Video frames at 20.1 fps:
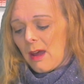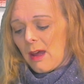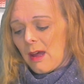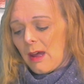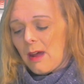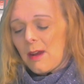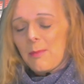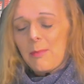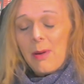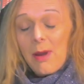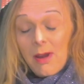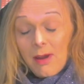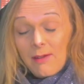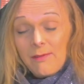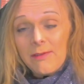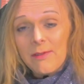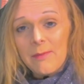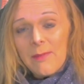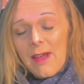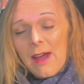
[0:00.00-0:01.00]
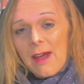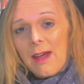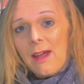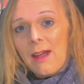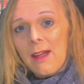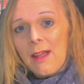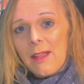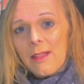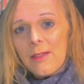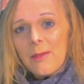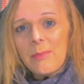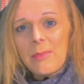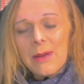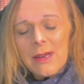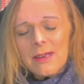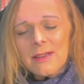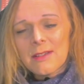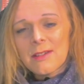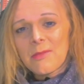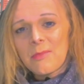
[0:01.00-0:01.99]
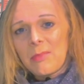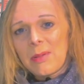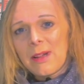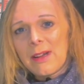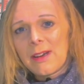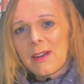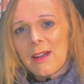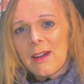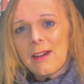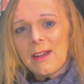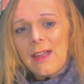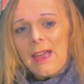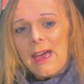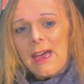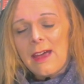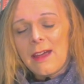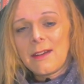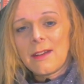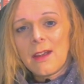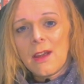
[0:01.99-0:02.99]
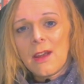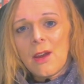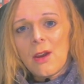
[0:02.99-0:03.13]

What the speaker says: And apart from that, the biggest complaint I had